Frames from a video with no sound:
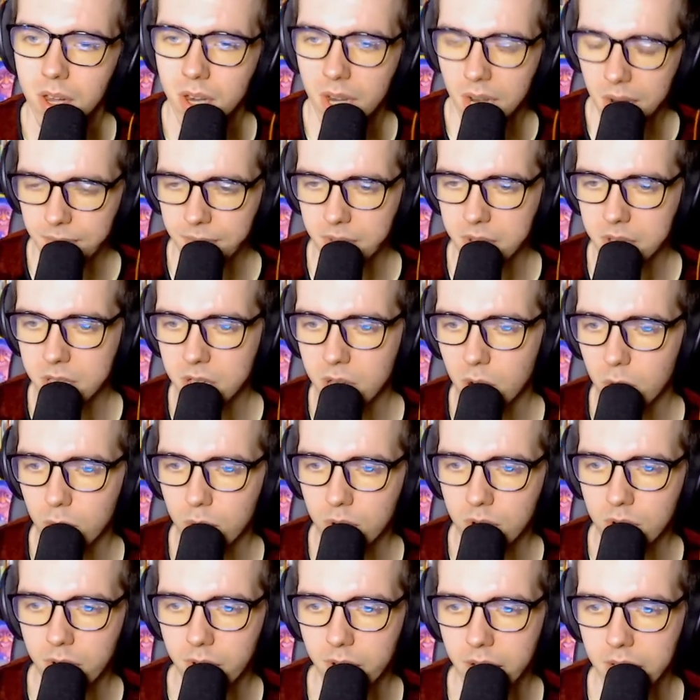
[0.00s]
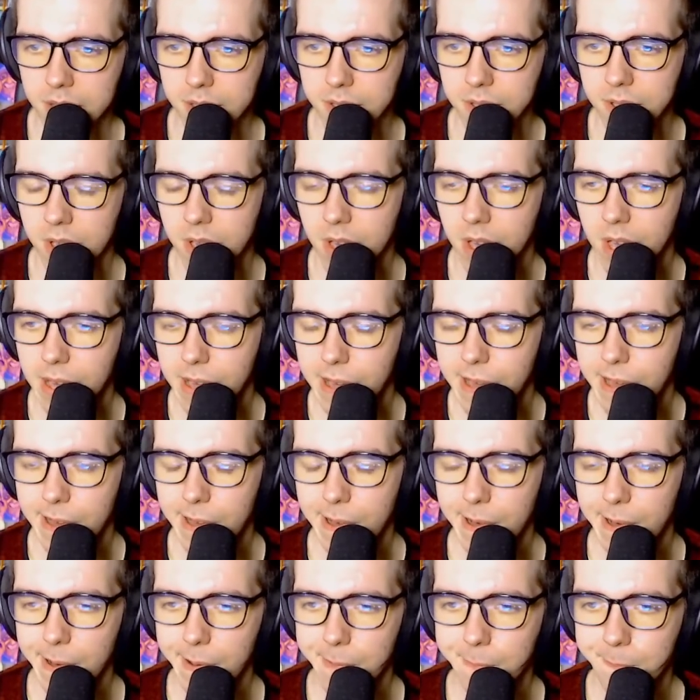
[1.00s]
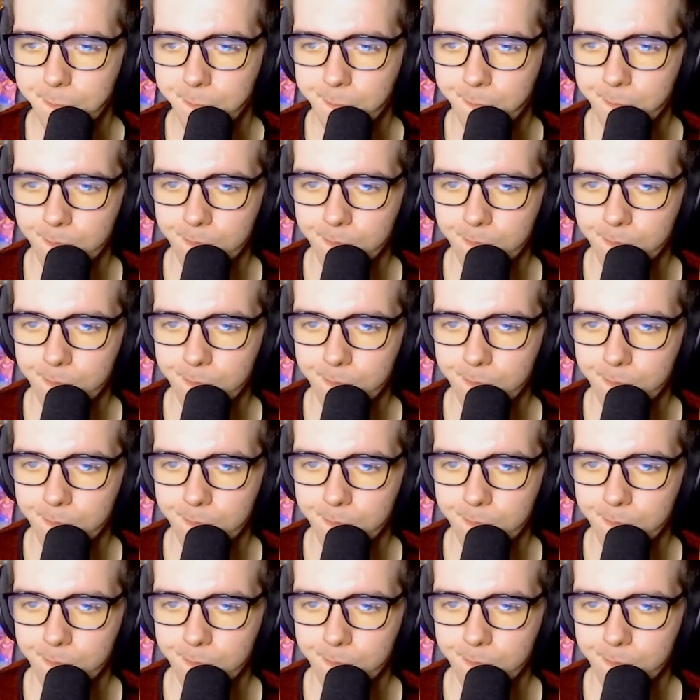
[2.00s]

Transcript: Everything's going great. Um,